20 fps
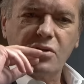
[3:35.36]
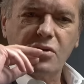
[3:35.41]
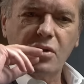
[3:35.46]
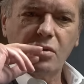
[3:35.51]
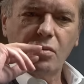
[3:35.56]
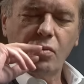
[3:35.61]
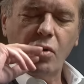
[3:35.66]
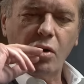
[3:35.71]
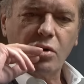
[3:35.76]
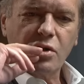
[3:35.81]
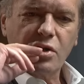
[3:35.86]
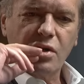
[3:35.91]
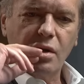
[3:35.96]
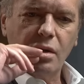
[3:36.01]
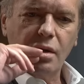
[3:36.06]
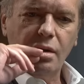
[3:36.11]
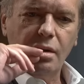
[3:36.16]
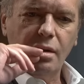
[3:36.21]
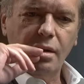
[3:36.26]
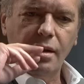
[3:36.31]
you watch
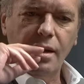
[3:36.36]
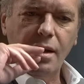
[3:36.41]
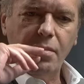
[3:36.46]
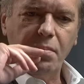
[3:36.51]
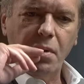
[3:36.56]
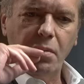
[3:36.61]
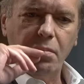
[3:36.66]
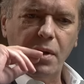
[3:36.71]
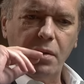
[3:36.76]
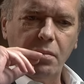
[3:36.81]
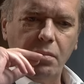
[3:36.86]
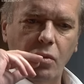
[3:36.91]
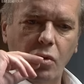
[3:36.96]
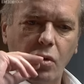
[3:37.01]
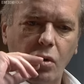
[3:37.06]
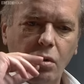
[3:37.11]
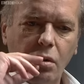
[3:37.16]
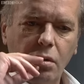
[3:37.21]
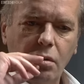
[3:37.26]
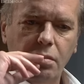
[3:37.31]
your lip a bit
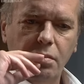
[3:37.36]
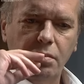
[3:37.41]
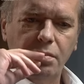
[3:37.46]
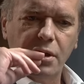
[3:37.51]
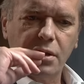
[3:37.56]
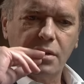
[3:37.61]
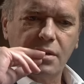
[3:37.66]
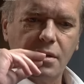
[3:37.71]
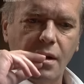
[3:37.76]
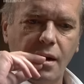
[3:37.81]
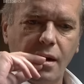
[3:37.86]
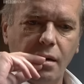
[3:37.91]
more, but